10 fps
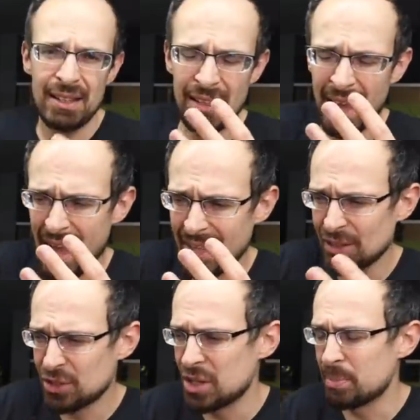didn't
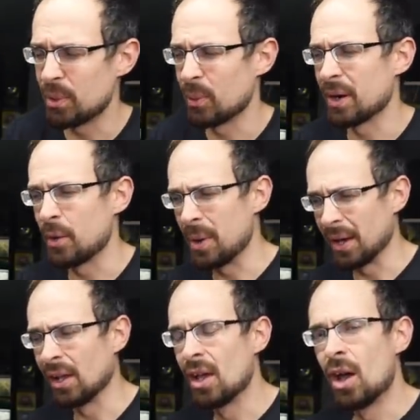handle shipping very
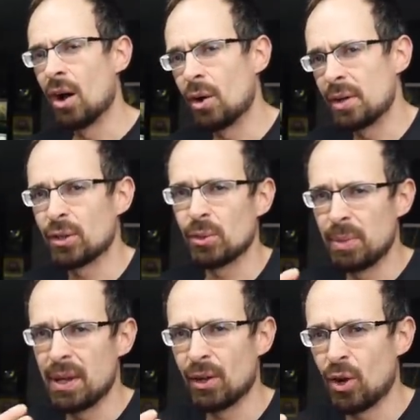well, or it could
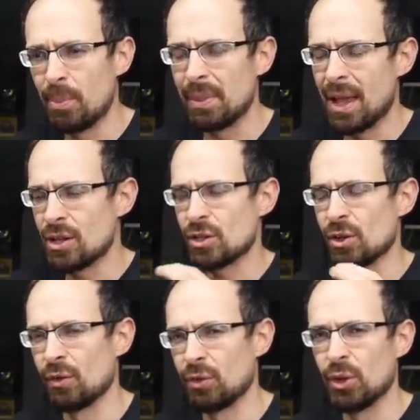be a
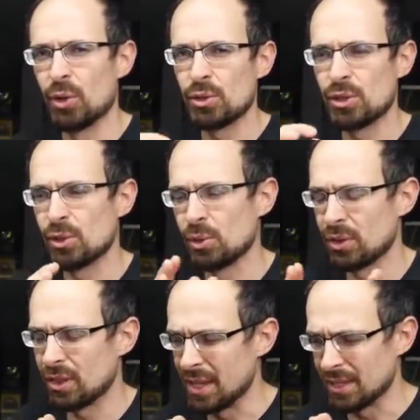combination of those two
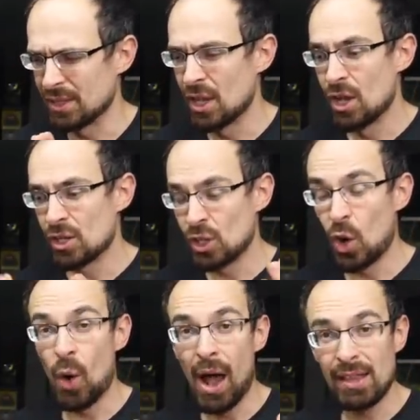things.
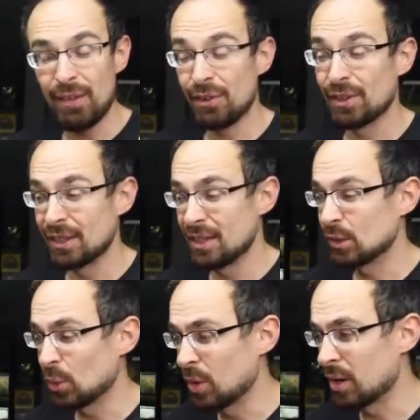So I definitely
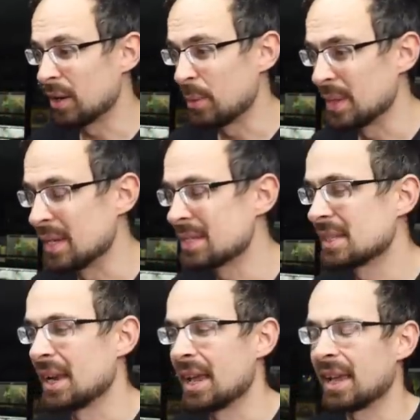need to hurry with
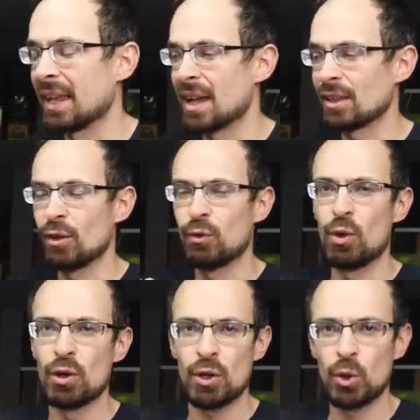this, and I cannot
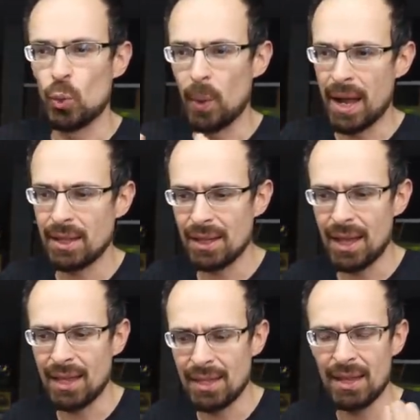afford to wait
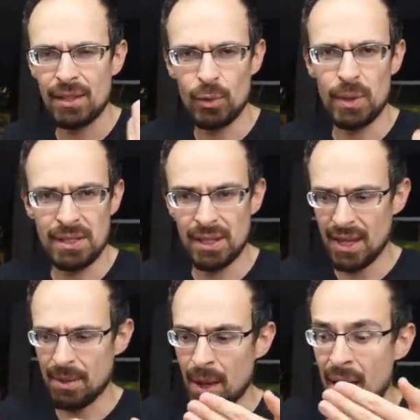and then risk
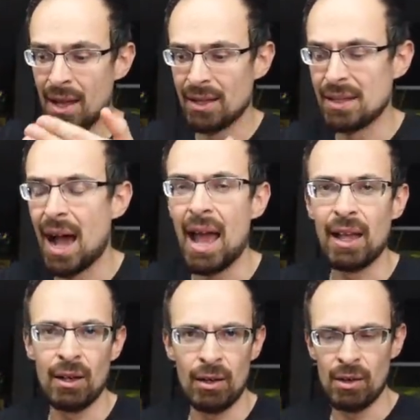him
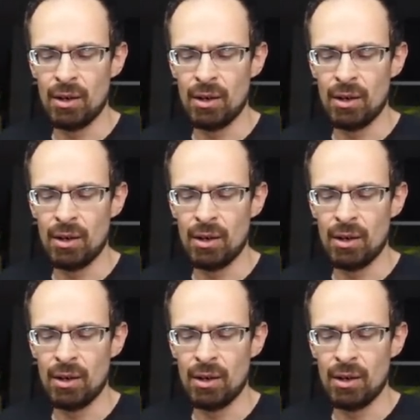dying